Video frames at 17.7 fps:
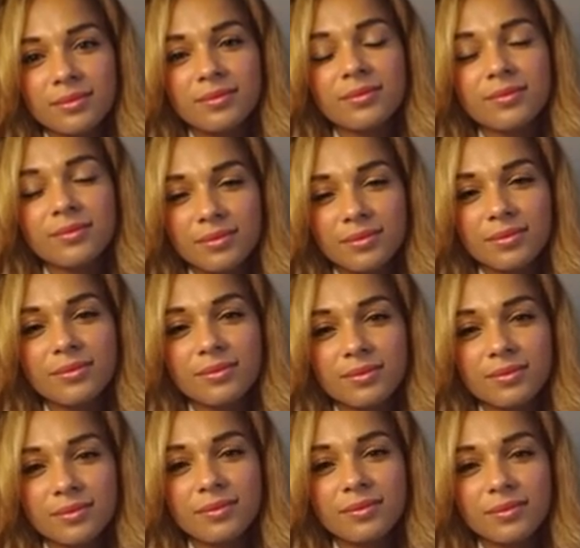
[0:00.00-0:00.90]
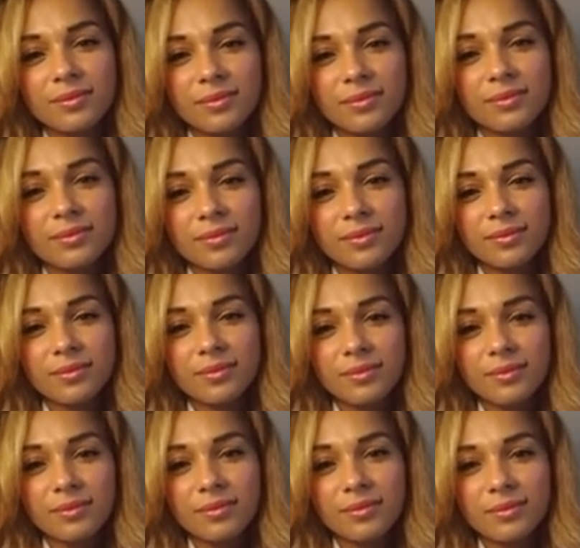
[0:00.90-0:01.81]

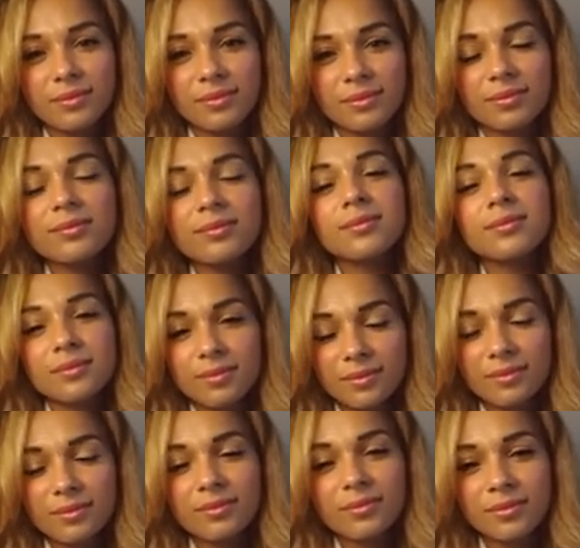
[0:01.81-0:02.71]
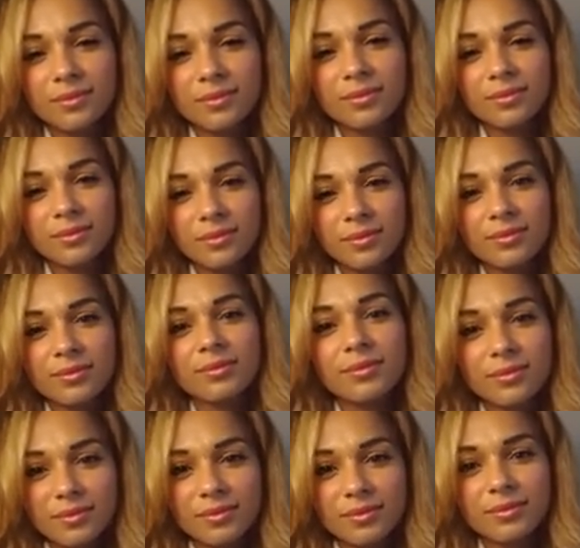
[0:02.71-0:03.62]

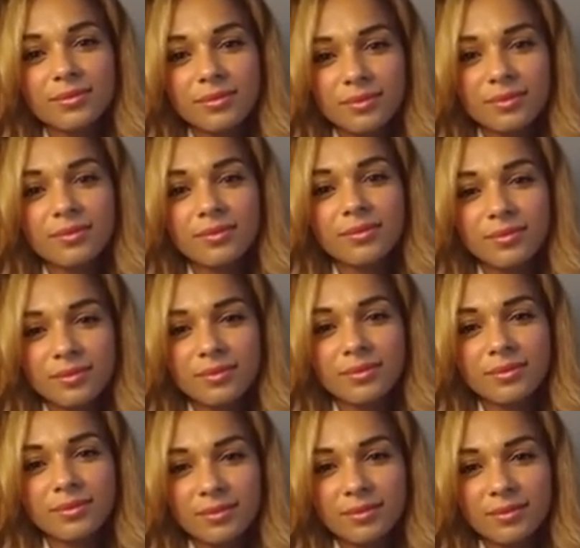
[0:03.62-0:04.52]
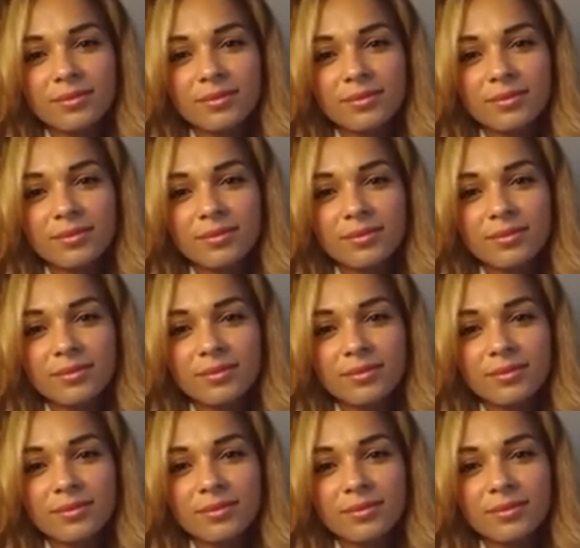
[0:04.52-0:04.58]
The person shown says nothing.